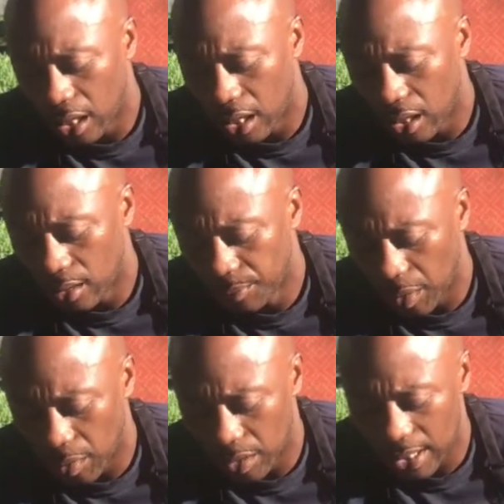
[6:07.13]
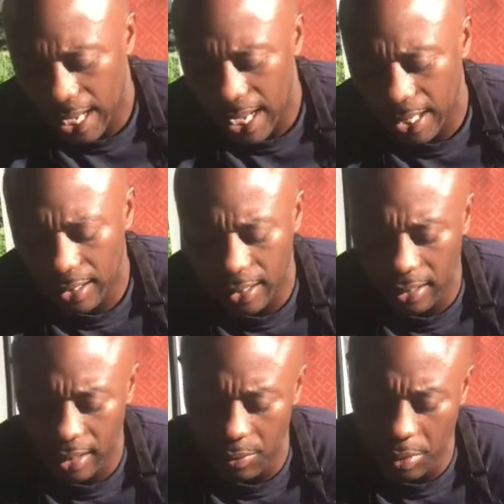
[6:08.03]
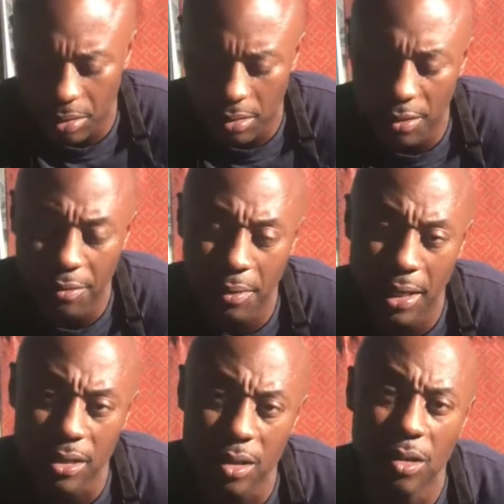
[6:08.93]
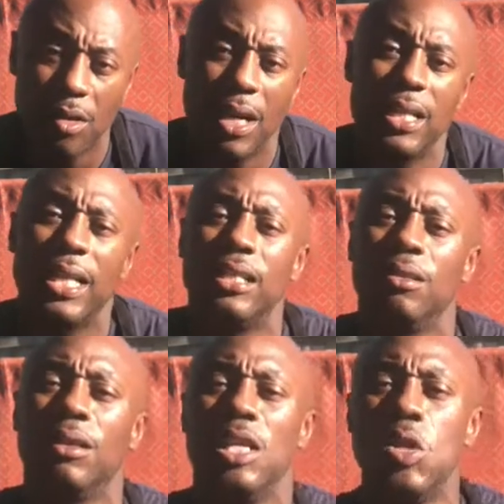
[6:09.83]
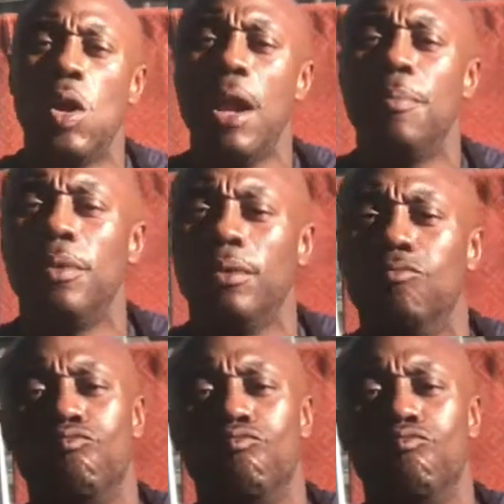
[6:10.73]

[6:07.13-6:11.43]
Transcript: uh, on the side, and then we're gonna go from there. So congratulations on getting your apron.